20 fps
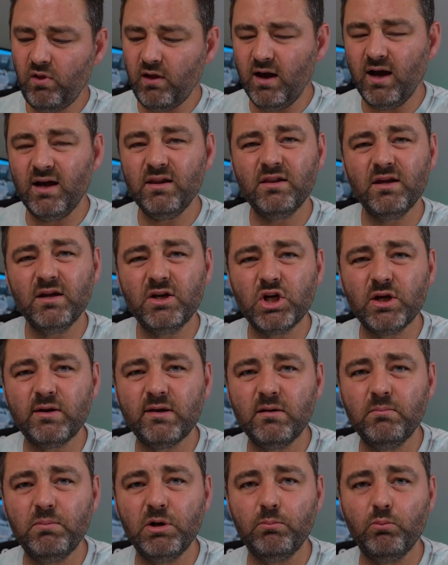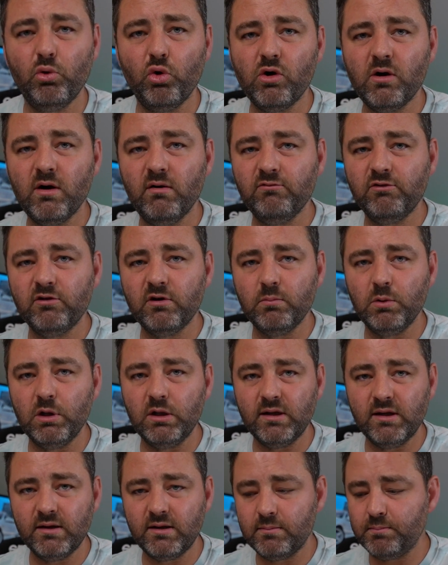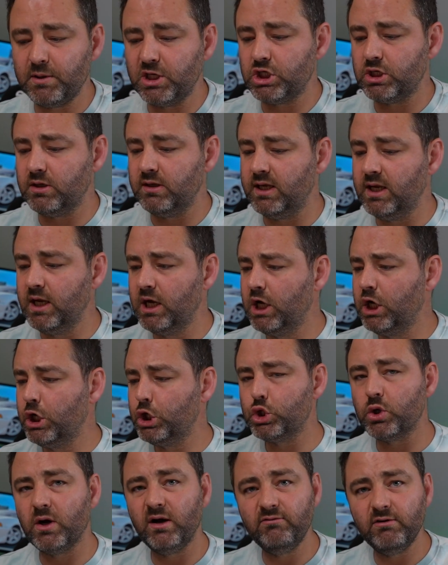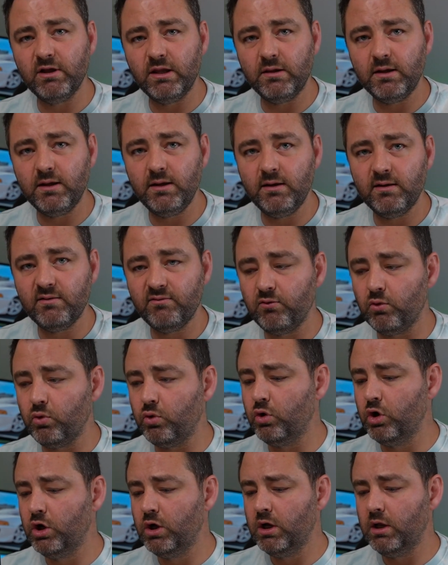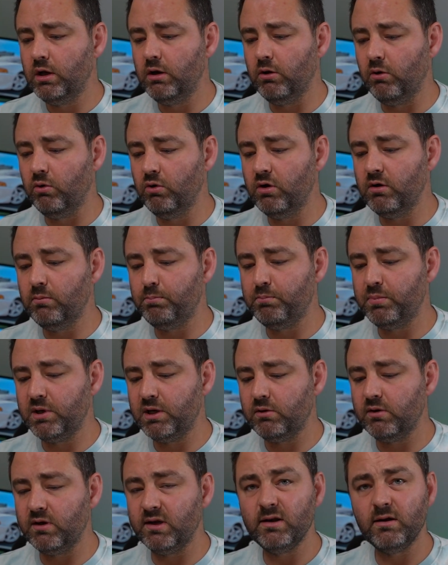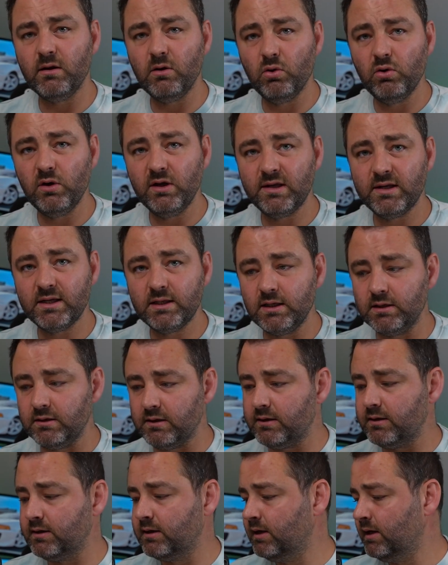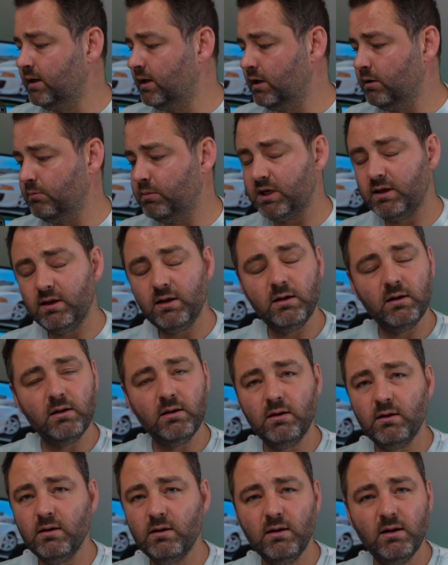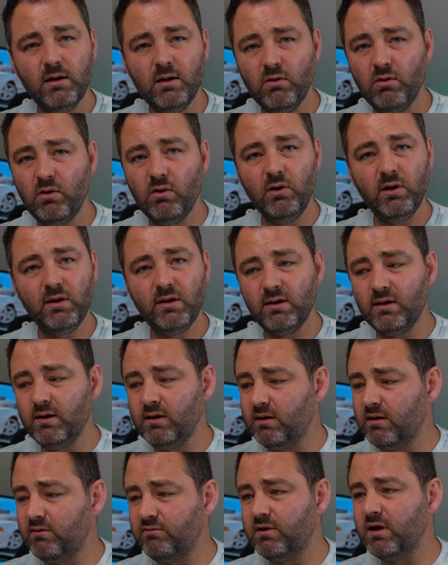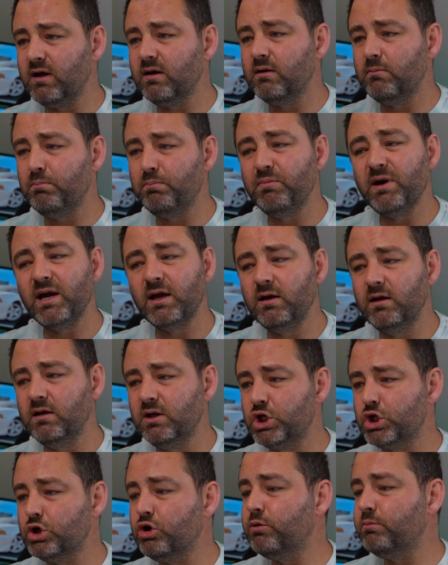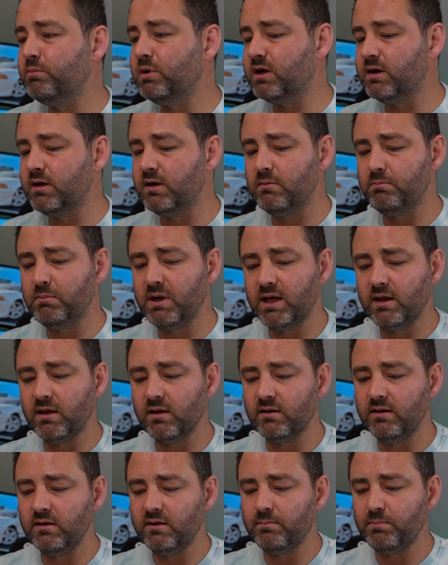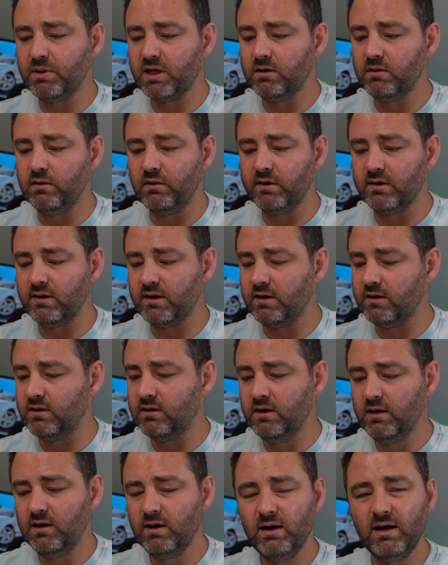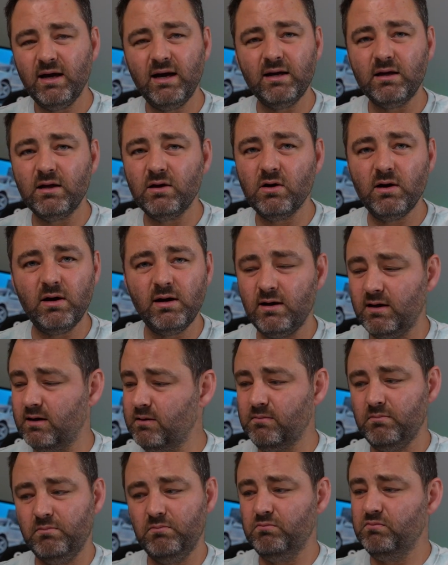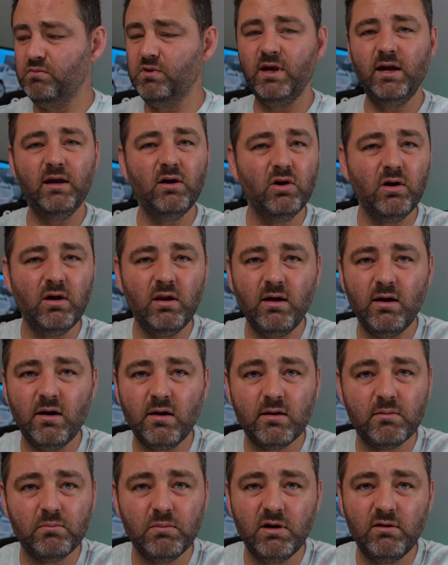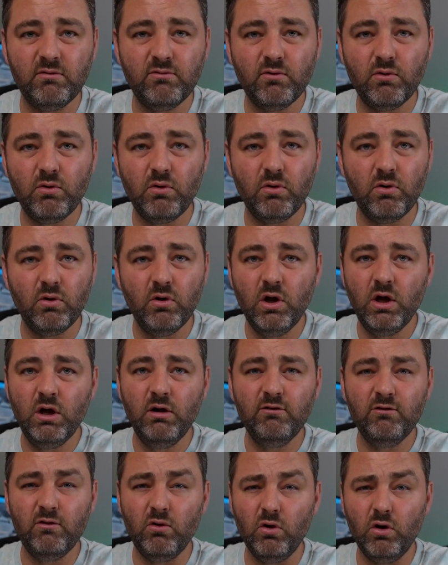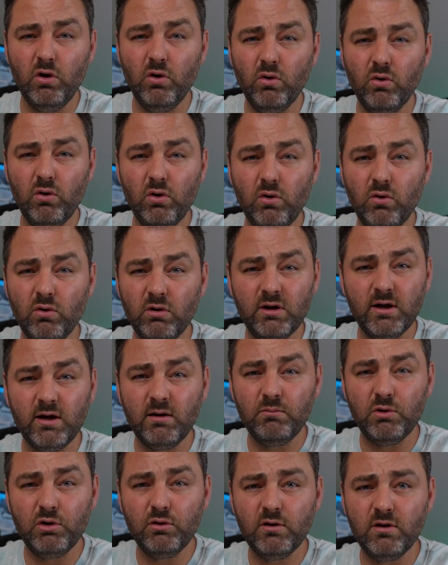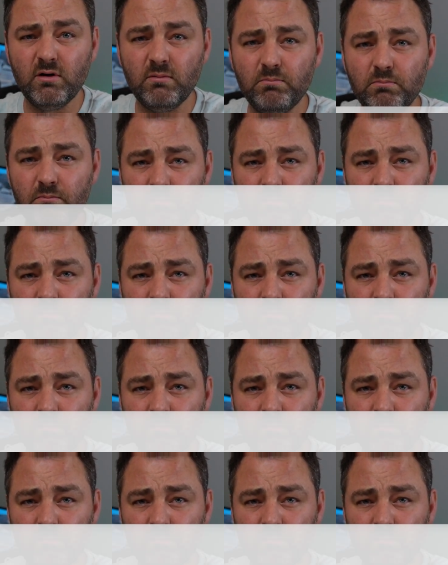I think, just a bit more comfortable, especially driving these for longer periods, longer stints. But yeah, honestly, they've done a banging job making these pedals, and they're gonna last me for a long, long time to come.